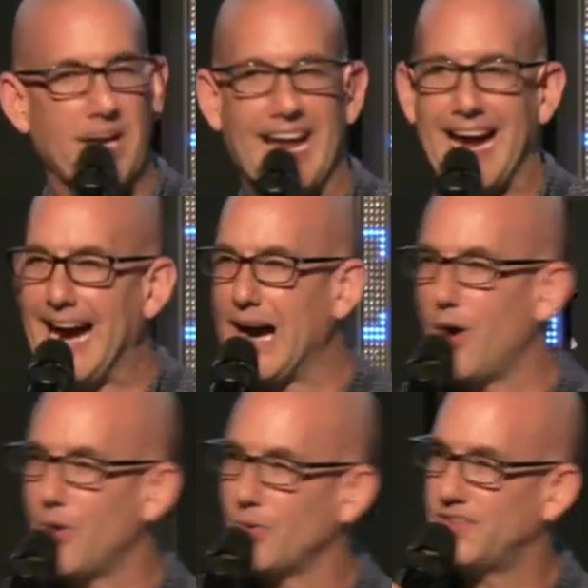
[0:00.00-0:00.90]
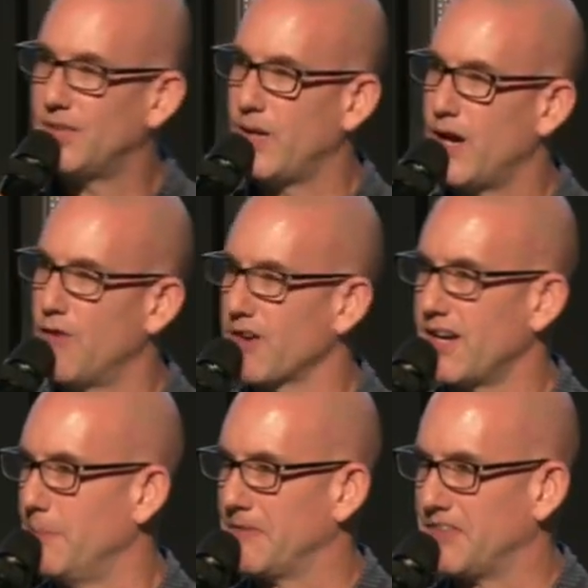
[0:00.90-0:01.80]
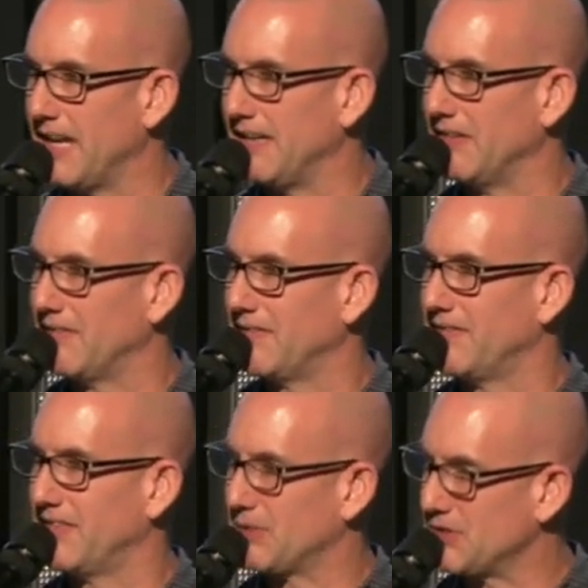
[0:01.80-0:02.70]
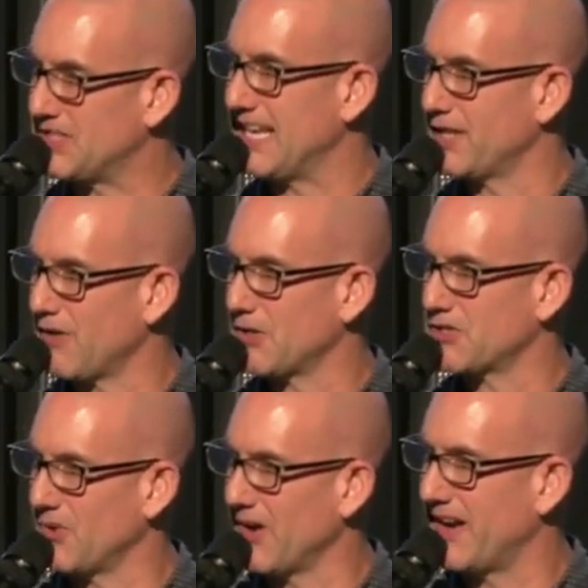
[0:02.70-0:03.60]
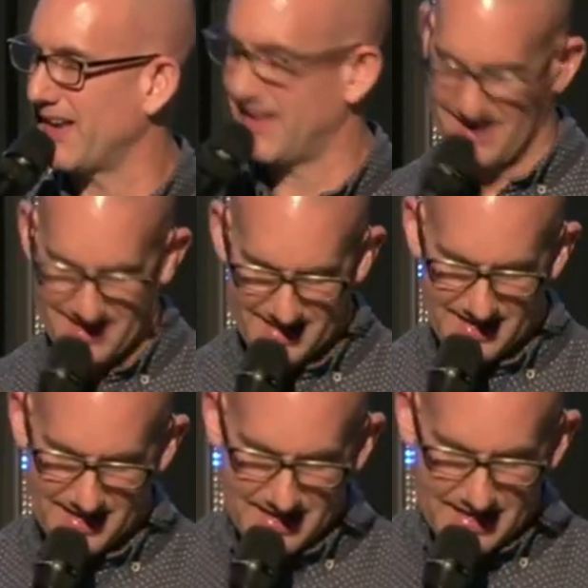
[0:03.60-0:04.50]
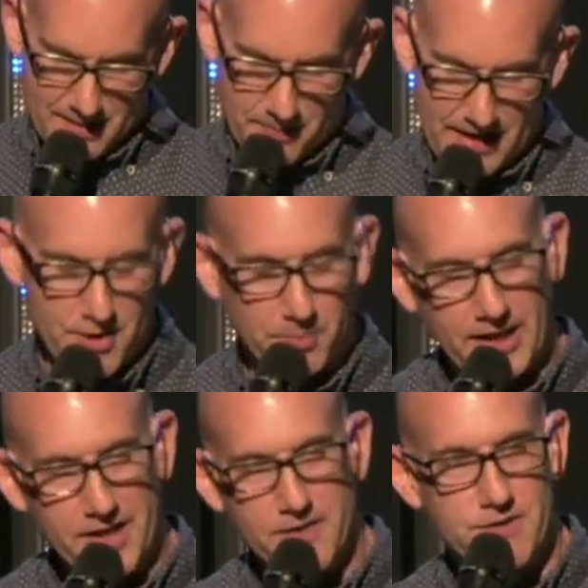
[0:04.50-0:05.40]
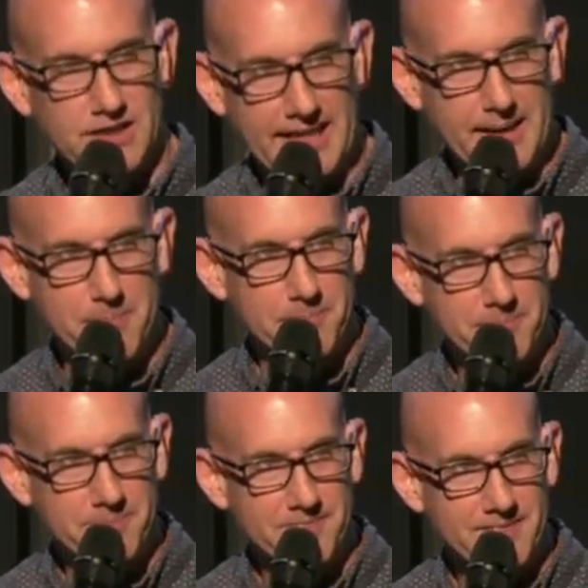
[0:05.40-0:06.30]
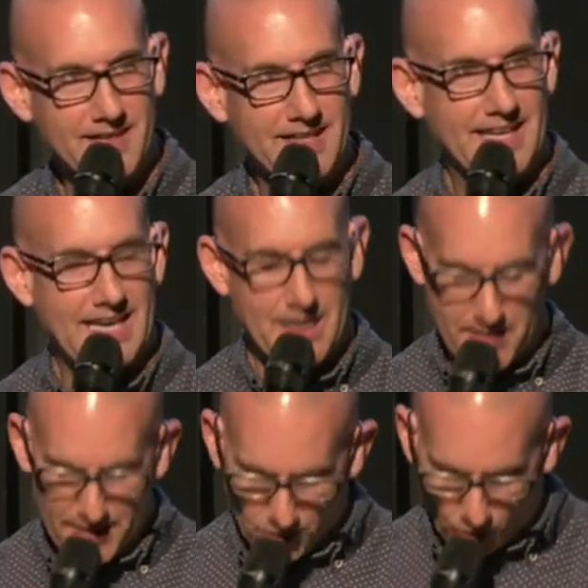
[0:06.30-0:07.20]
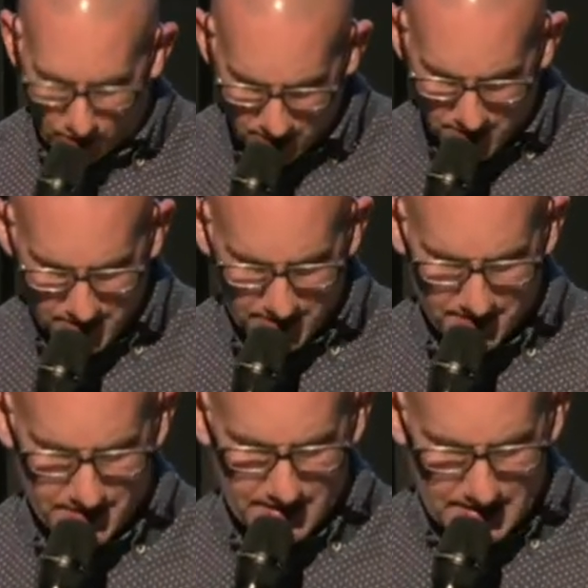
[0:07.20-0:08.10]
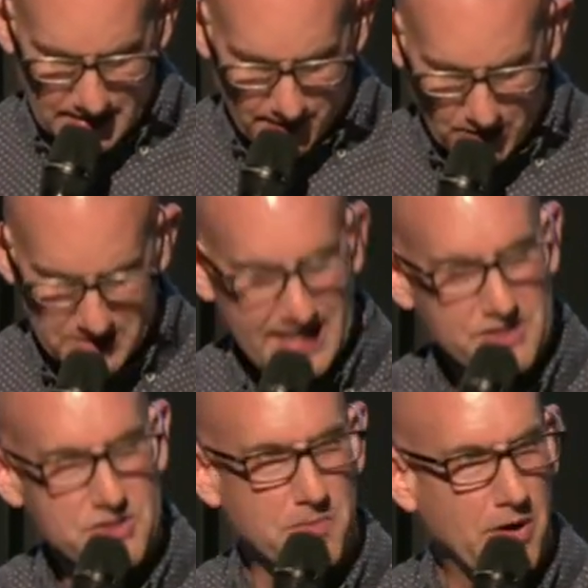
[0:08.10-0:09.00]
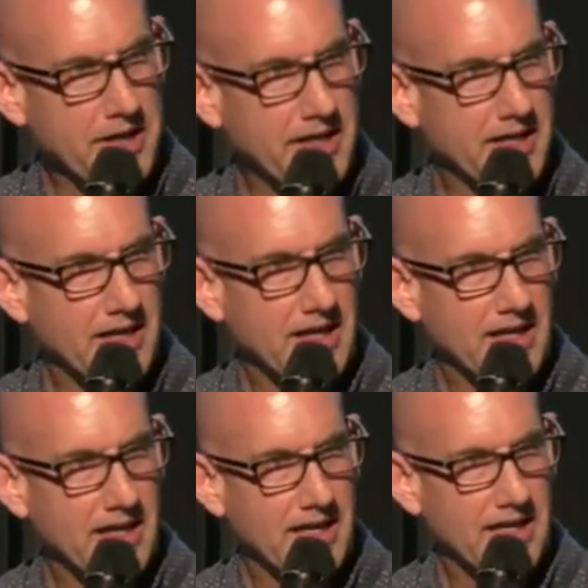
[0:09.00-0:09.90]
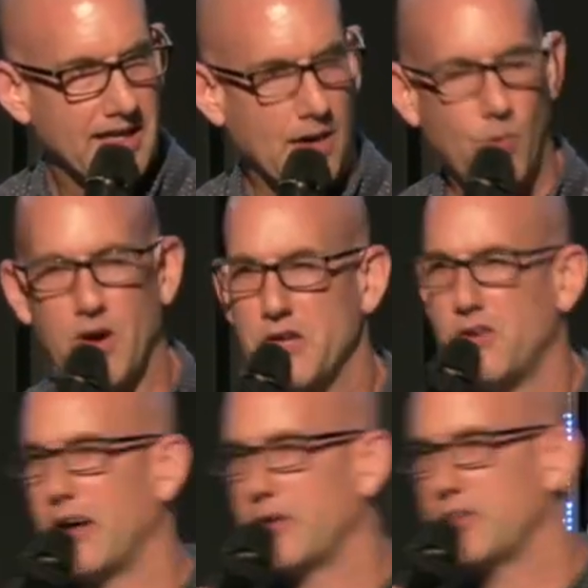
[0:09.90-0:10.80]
but how did we overcome Satan? This is the end of our story. By the blood of the Lamb and by the word of our testimony. I want you to